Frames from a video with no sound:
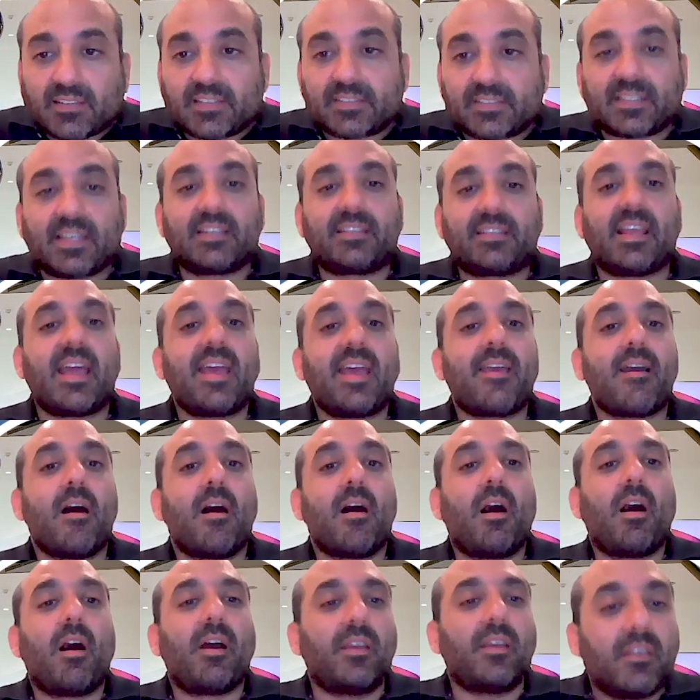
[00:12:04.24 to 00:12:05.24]
I said,
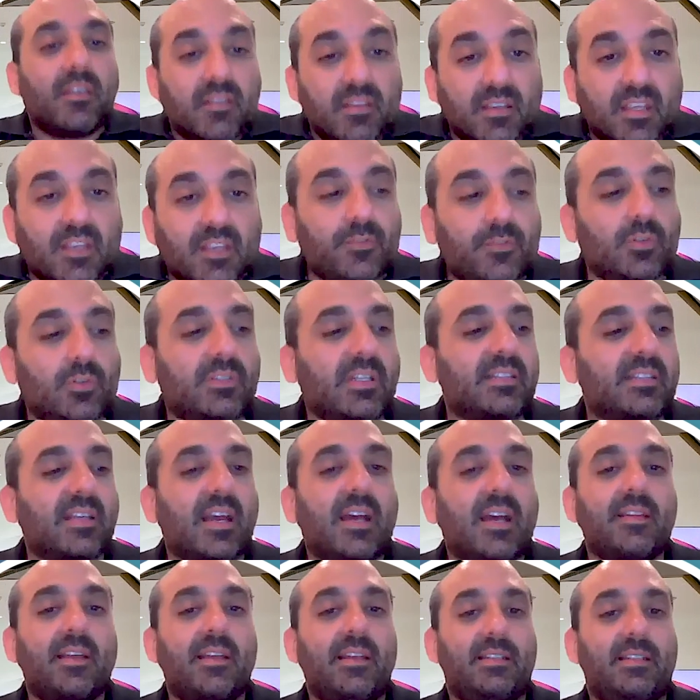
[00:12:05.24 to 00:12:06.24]
AI gives you data
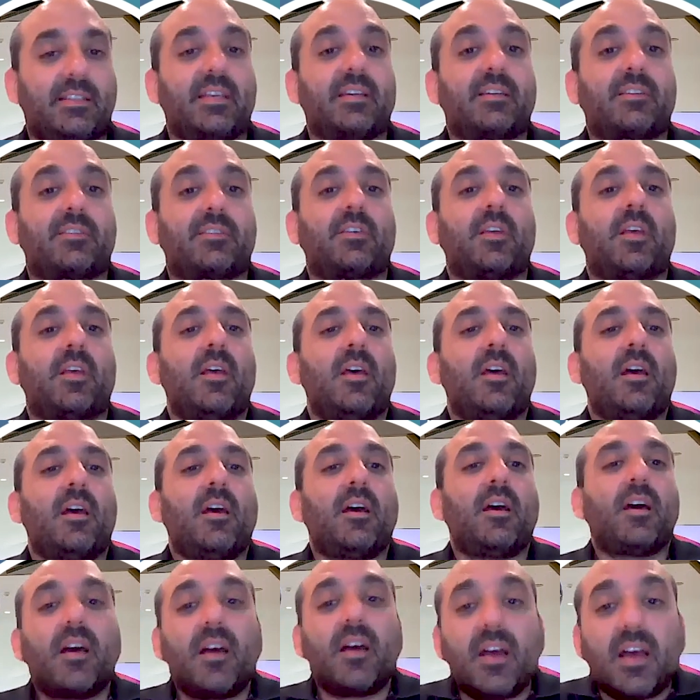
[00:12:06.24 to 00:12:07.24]
analytics,
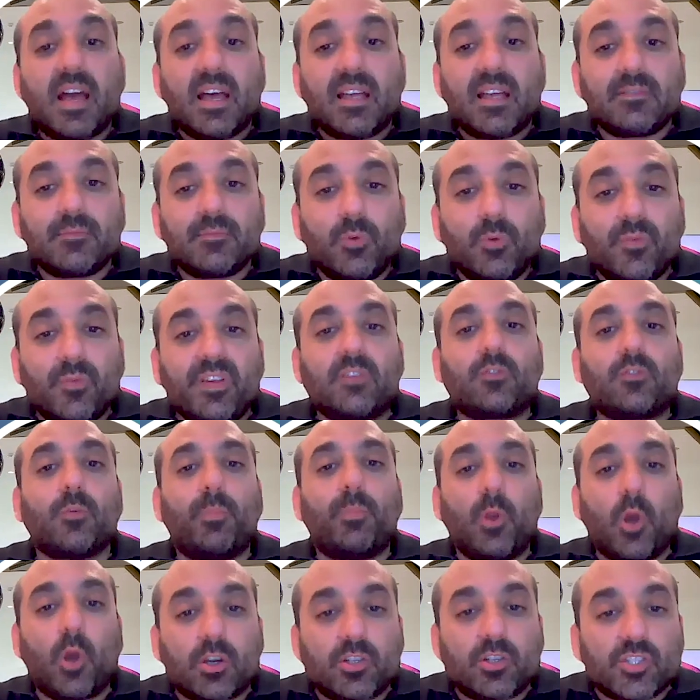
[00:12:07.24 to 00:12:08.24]
and moving to
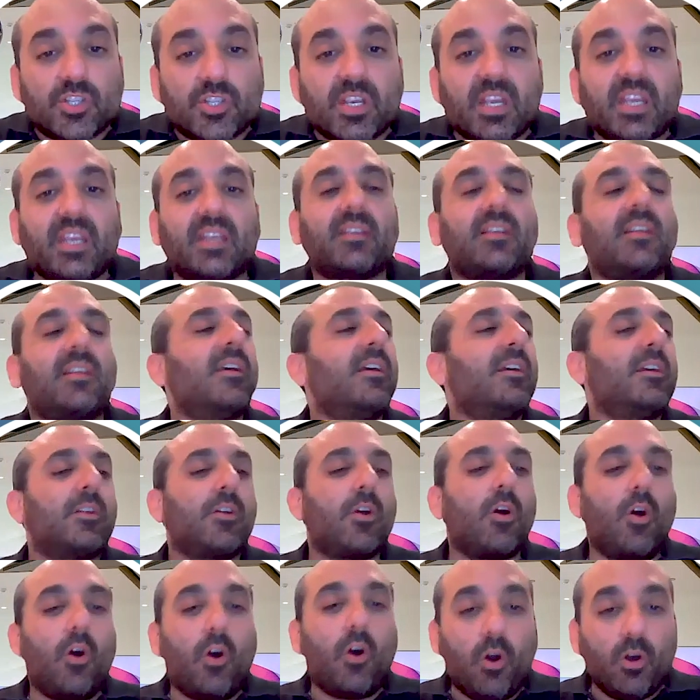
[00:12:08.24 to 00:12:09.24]
blockchain.
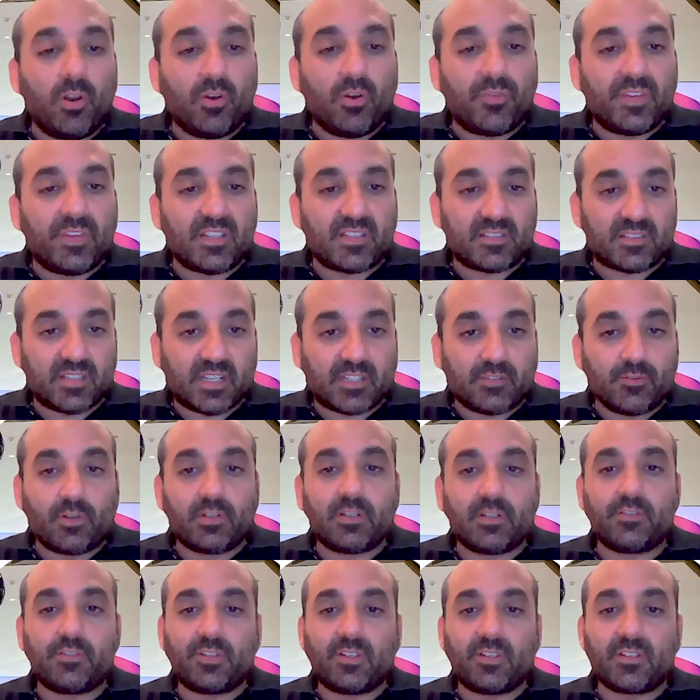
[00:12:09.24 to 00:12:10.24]
All of these
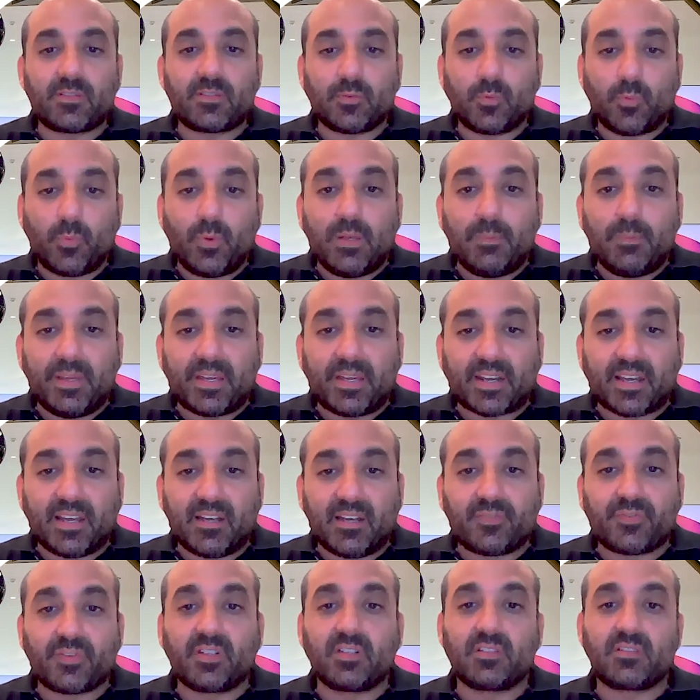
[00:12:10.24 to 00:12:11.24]
technologies will be
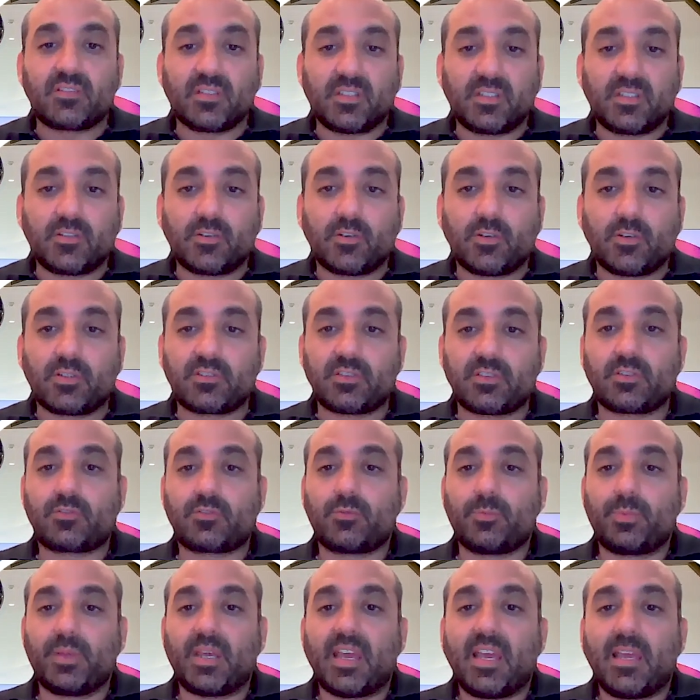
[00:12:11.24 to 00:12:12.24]
relevant in order
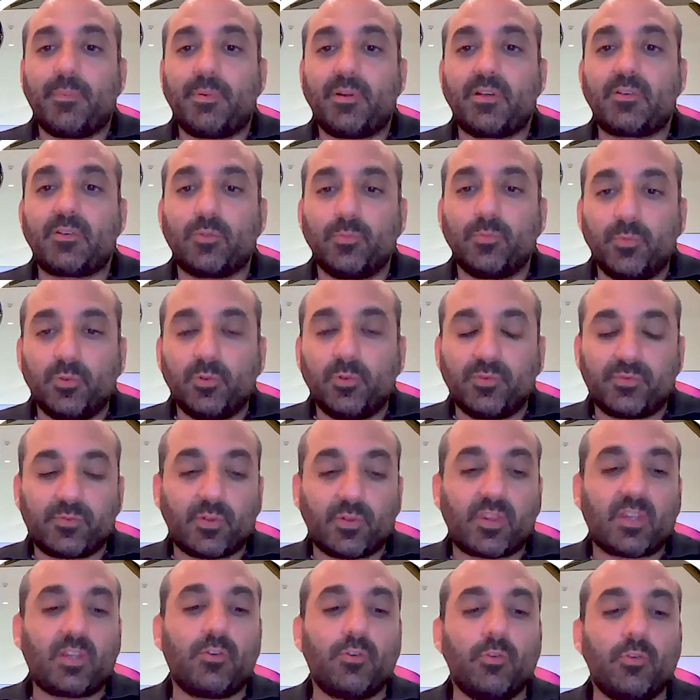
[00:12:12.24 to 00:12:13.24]
to be able to move to
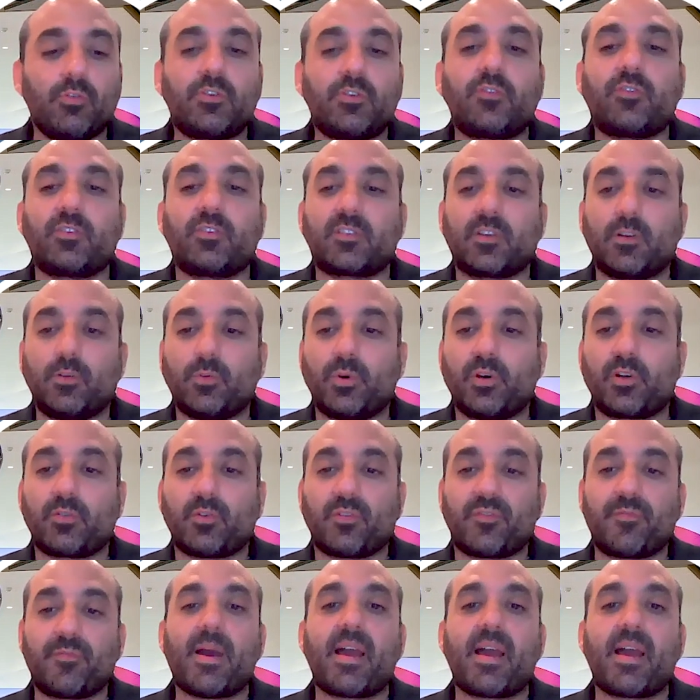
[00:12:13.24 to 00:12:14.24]
the new digital world
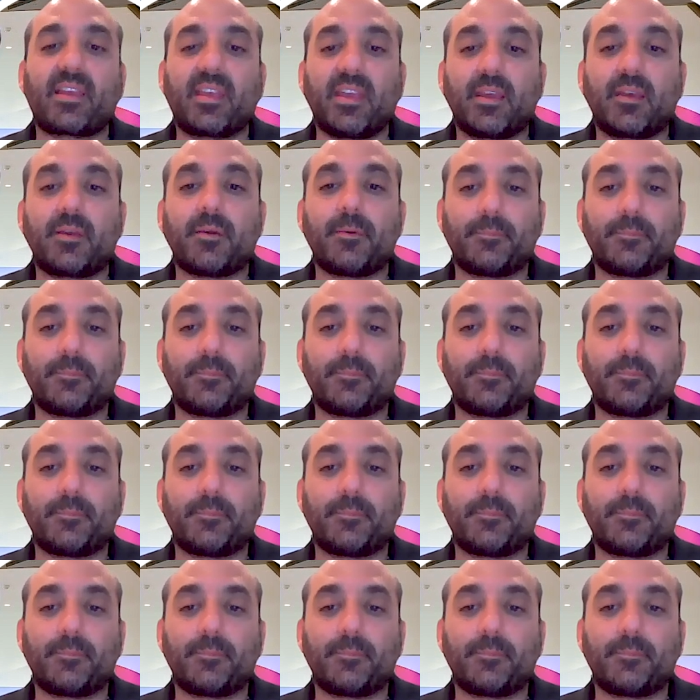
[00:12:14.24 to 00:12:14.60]
of banking.